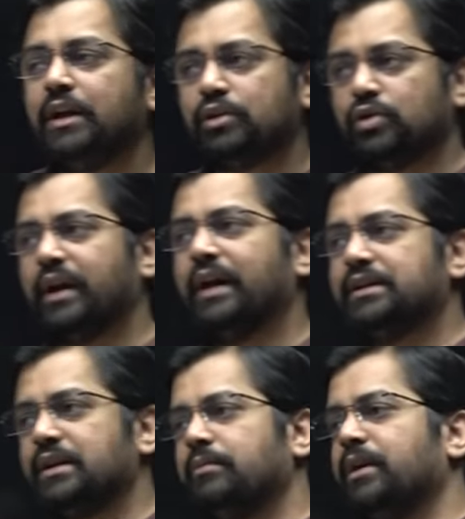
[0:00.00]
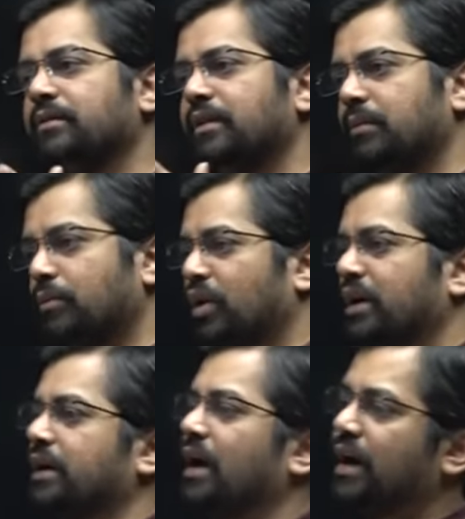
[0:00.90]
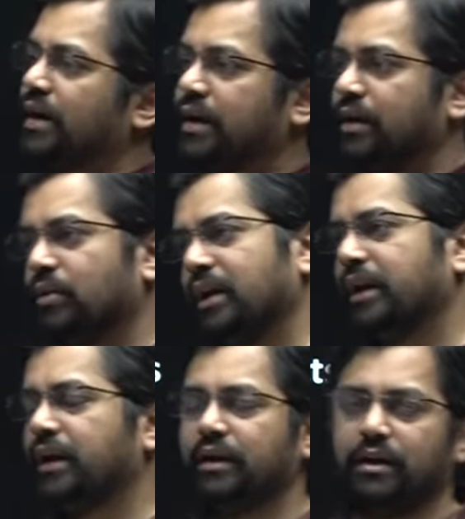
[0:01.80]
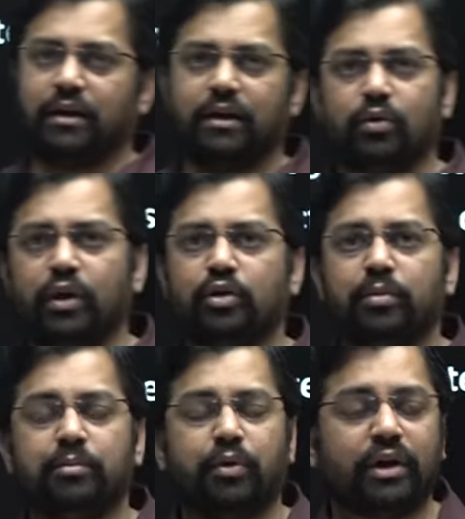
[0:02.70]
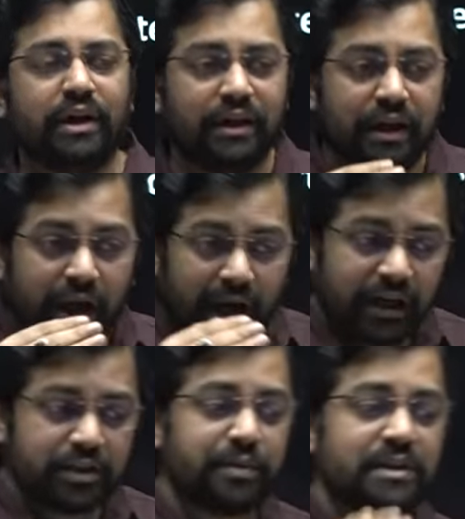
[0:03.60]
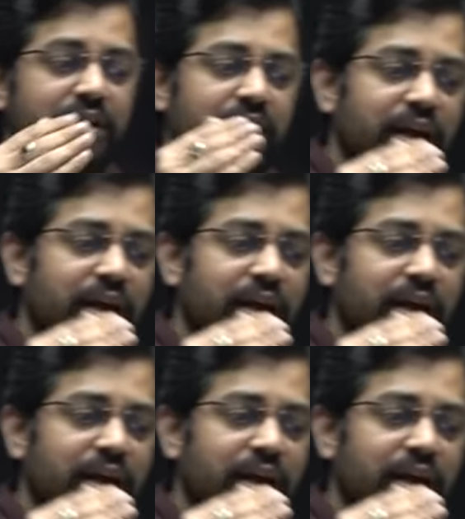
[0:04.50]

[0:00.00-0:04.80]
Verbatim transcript: So, ancient, medieval, modern are equally uh, going to be important, and especially